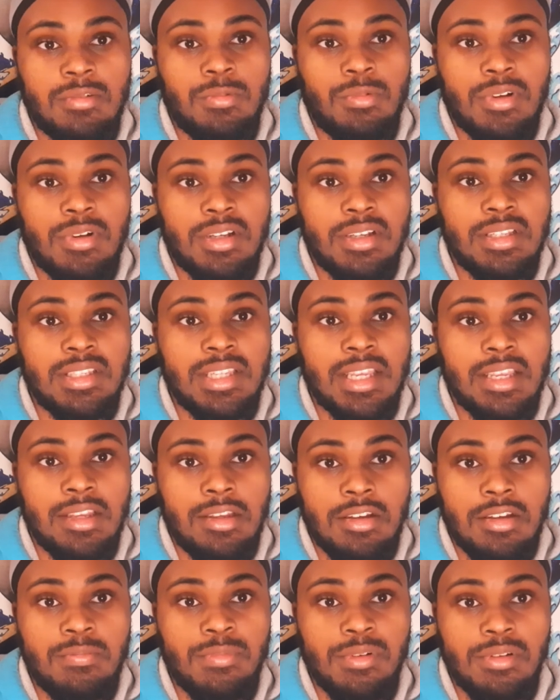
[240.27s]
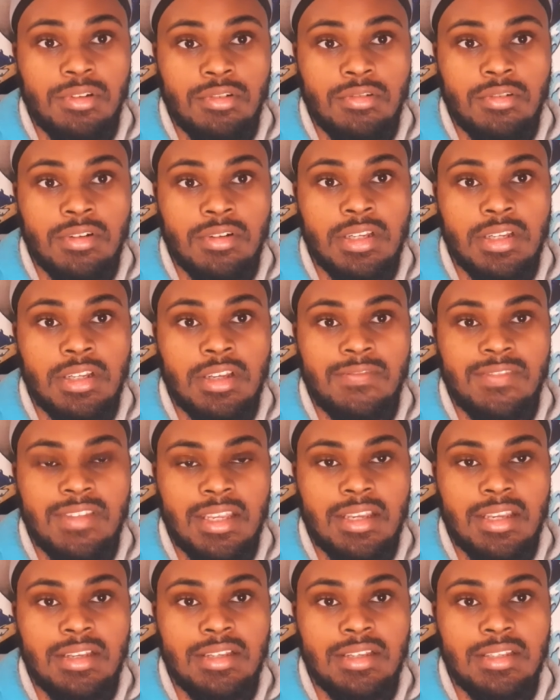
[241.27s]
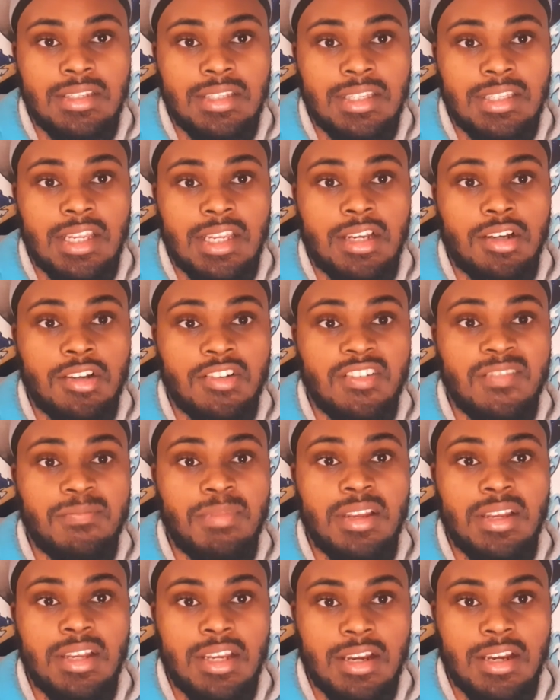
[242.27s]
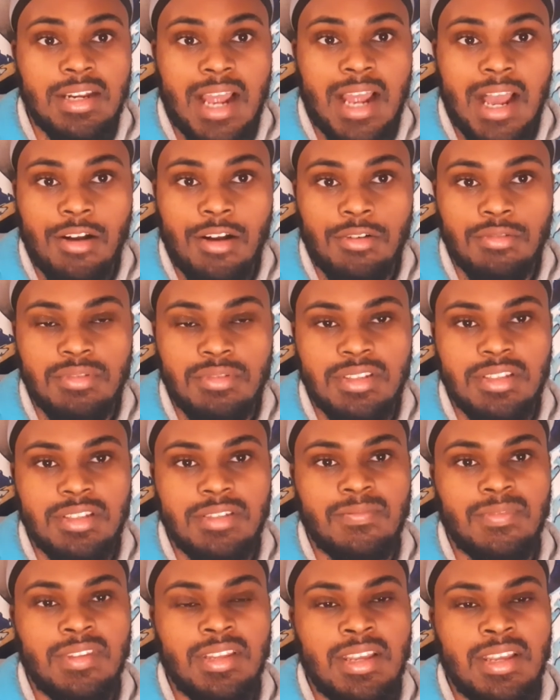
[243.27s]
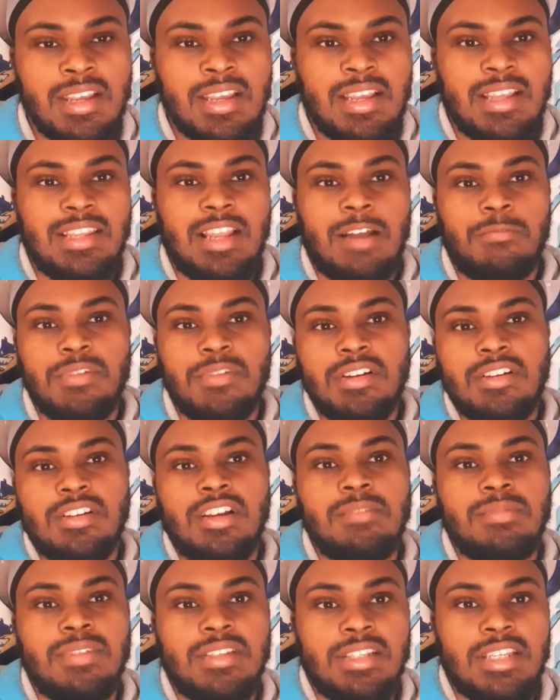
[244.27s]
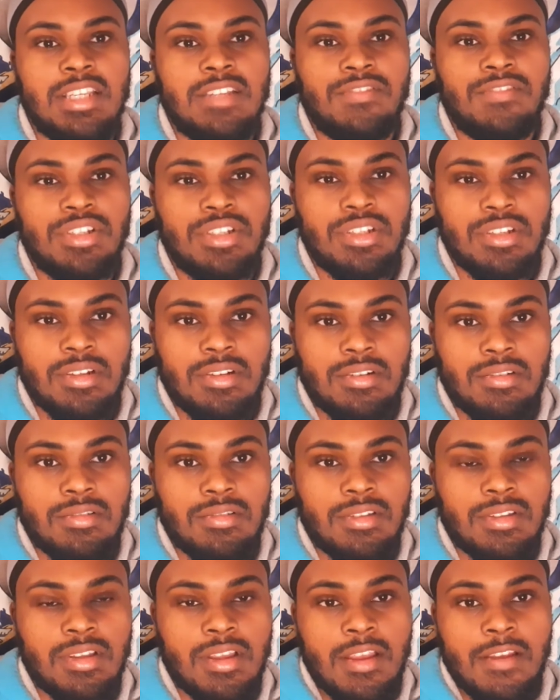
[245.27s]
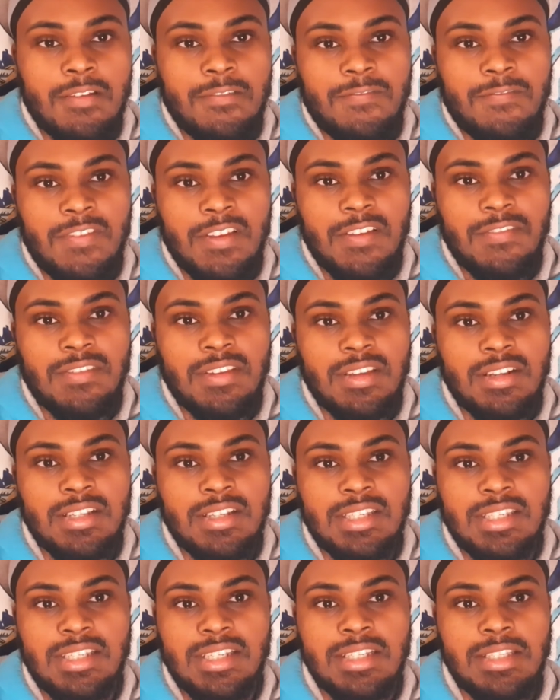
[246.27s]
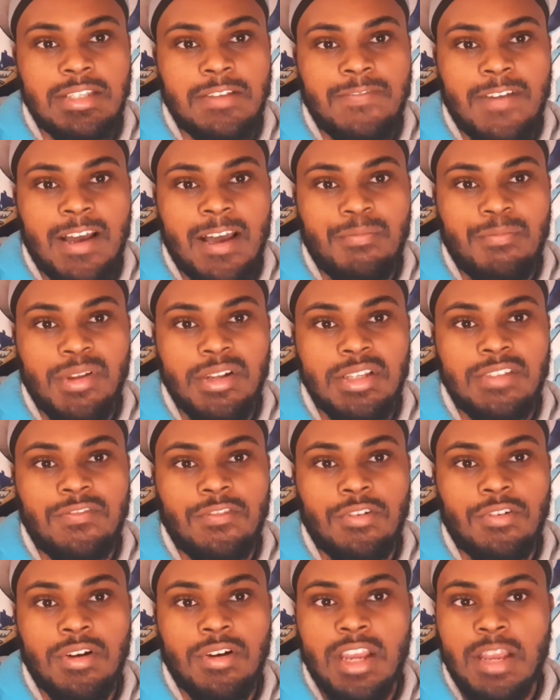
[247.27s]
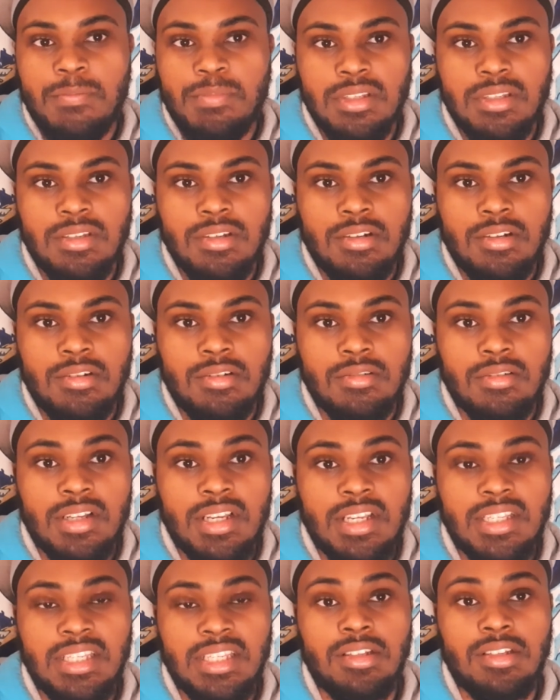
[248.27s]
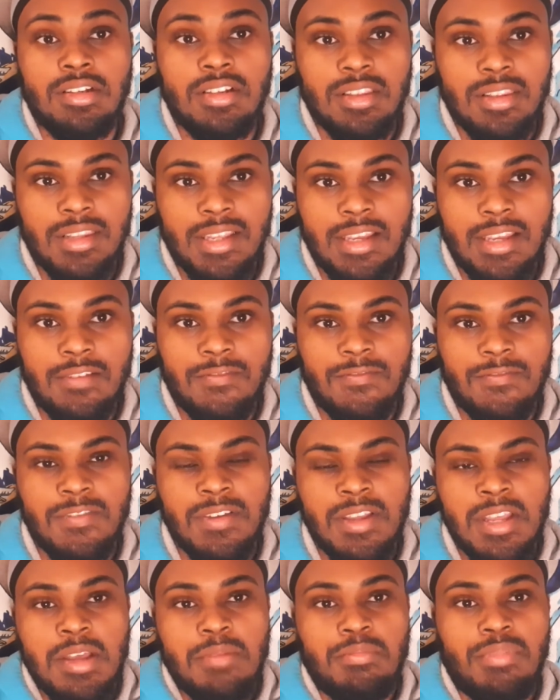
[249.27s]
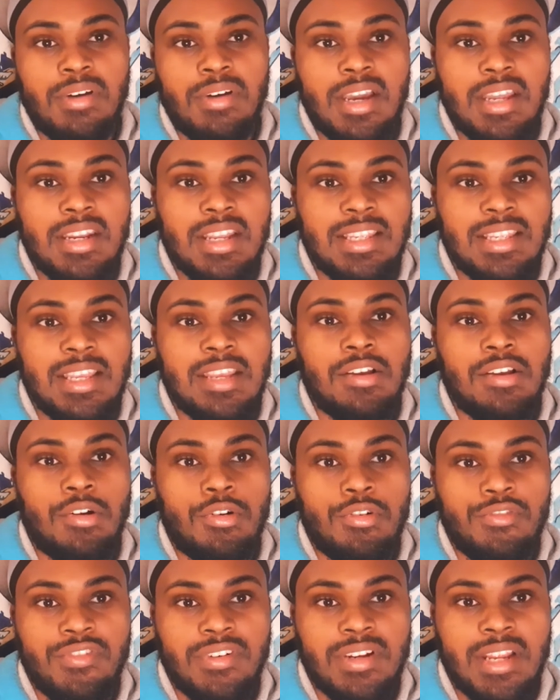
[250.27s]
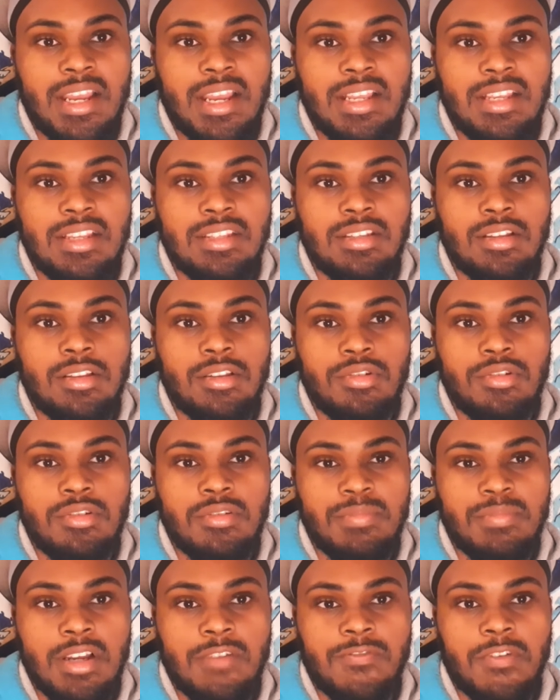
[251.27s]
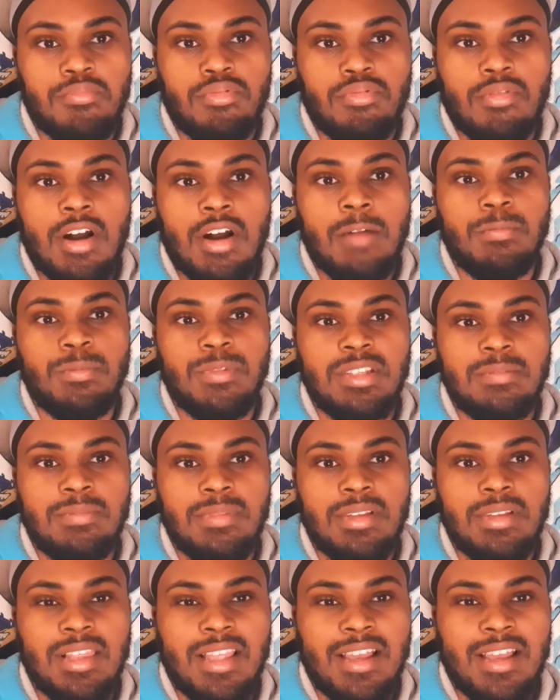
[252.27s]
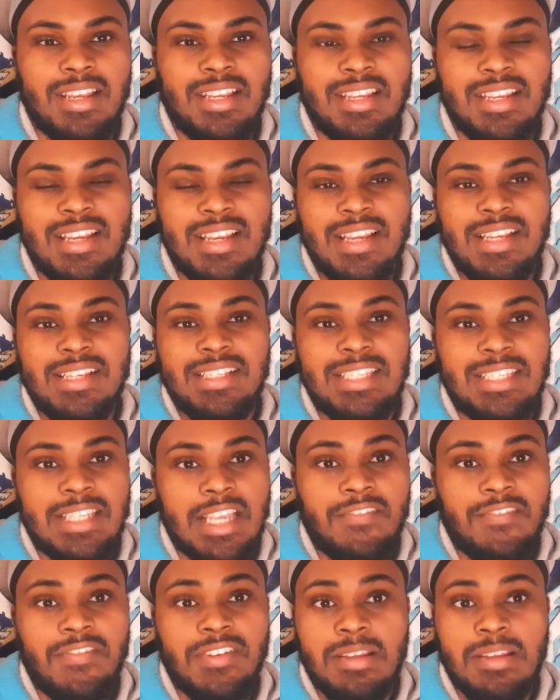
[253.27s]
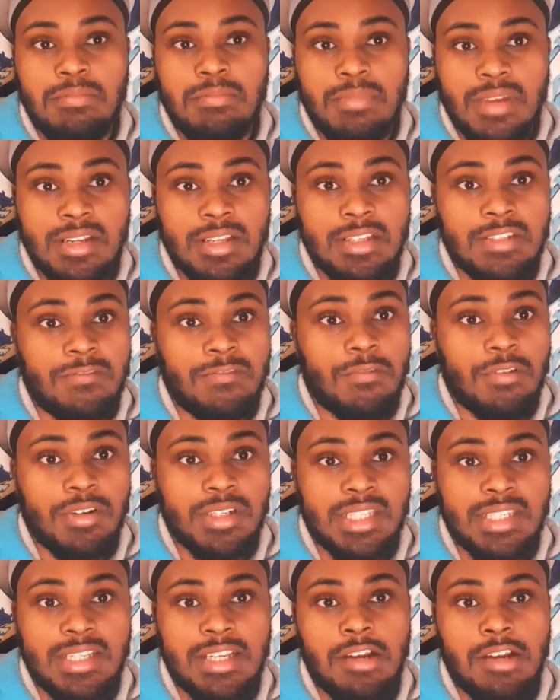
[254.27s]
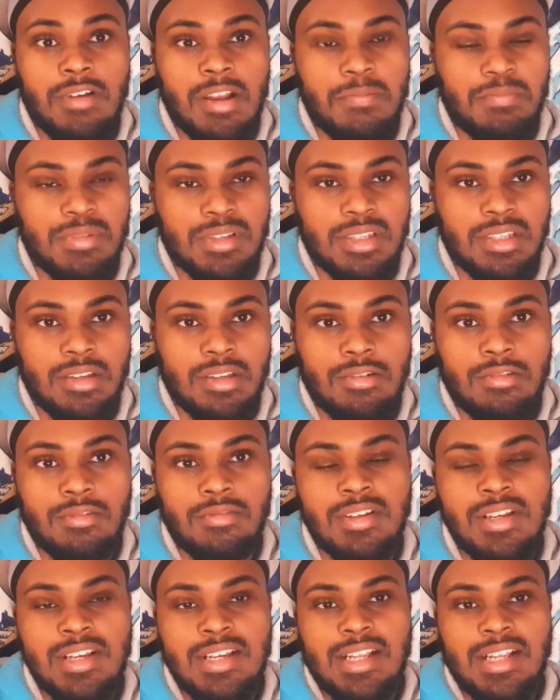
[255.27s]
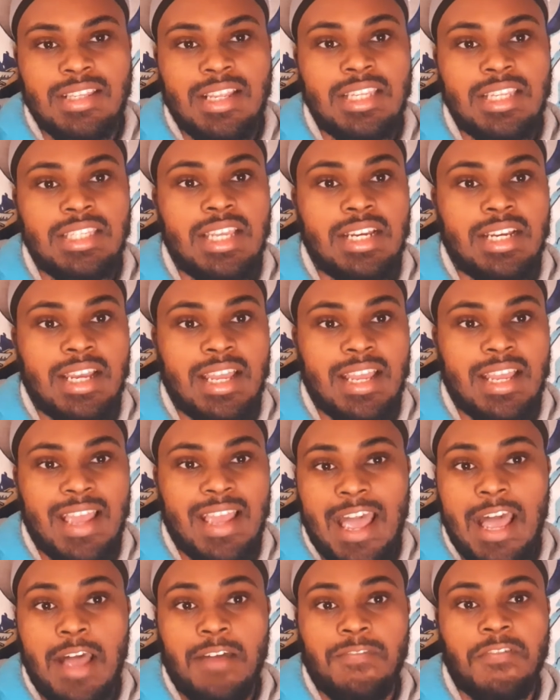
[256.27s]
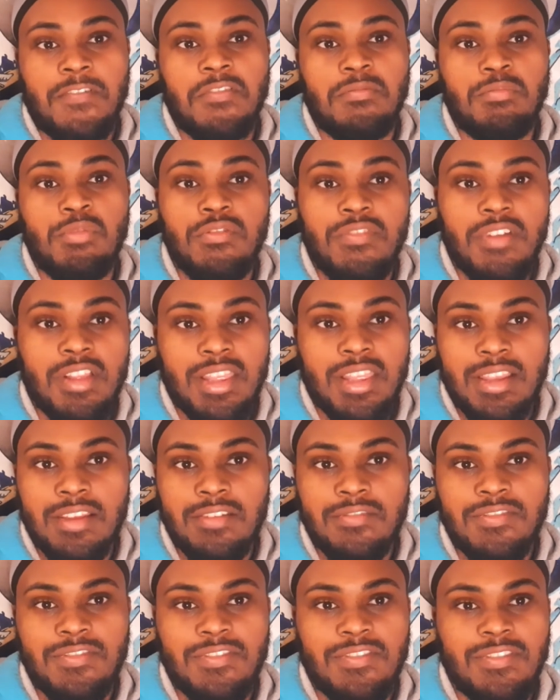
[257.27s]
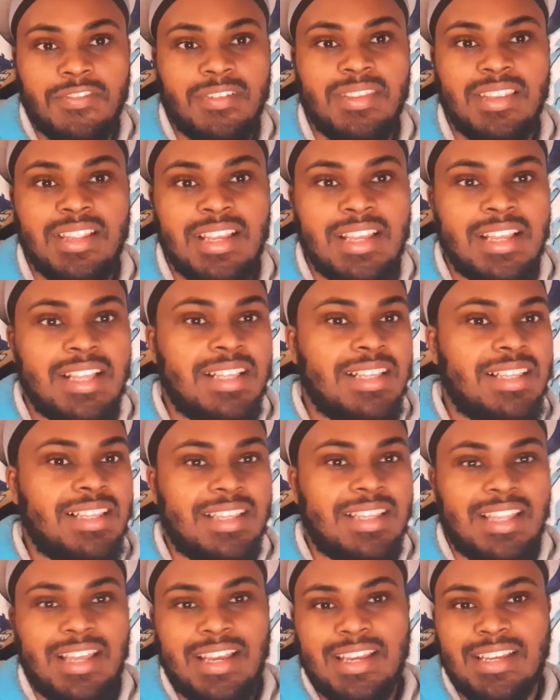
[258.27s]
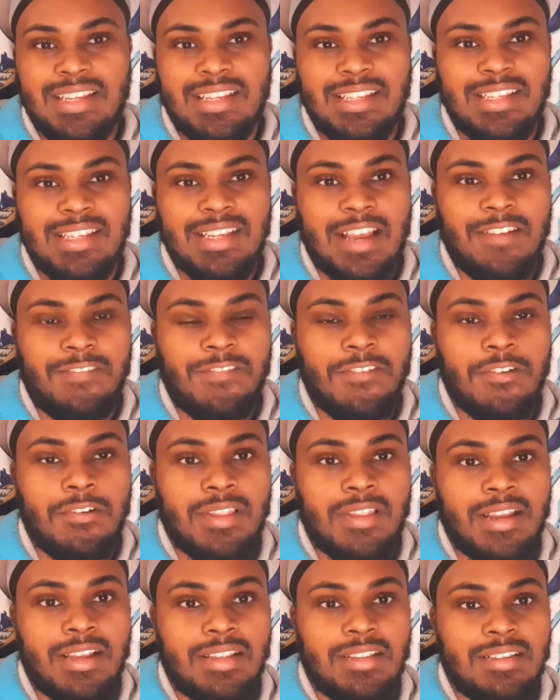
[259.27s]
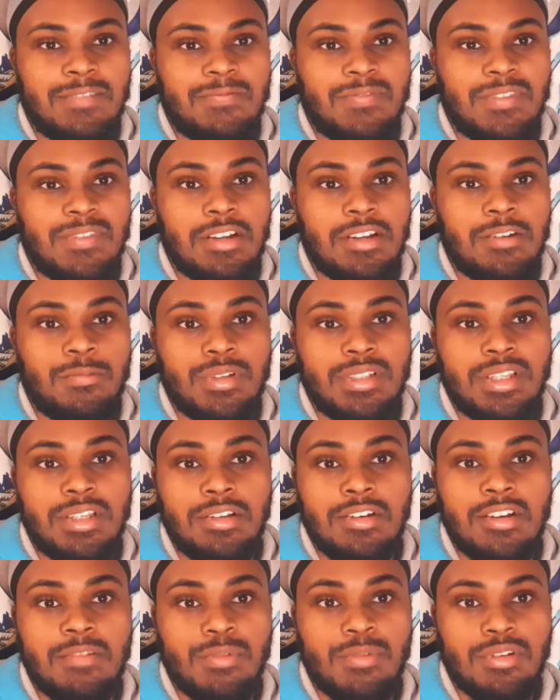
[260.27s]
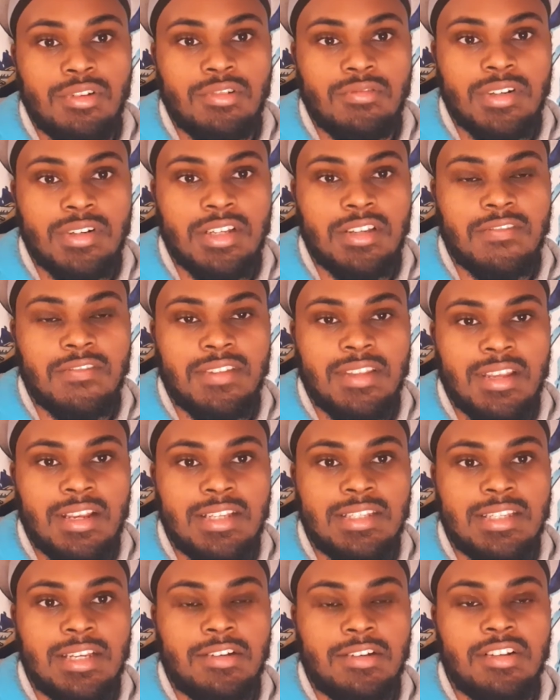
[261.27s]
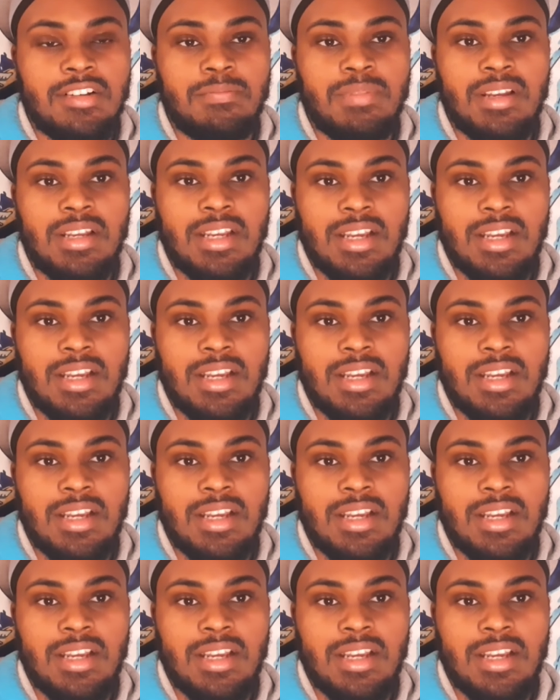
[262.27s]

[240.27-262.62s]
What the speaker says: was a good majority of things that could have been cut out. Now, when it comes to TV shows, 50 to 65 minutes for an episode is a good length, but anything over that is a little bit of a problem to me. Like, 70 minutes for a single episode, that's like half of a movie length. Like, I felt like there was a good majority of things that could have been